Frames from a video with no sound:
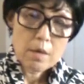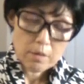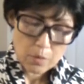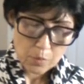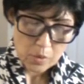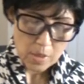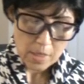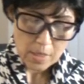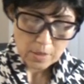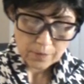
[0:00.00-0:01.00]
the
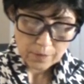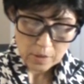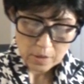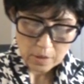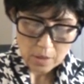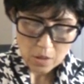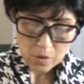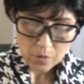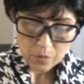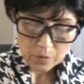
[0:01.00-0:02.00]
pride of their
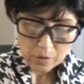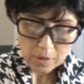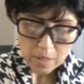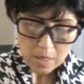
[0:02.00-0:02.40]
house,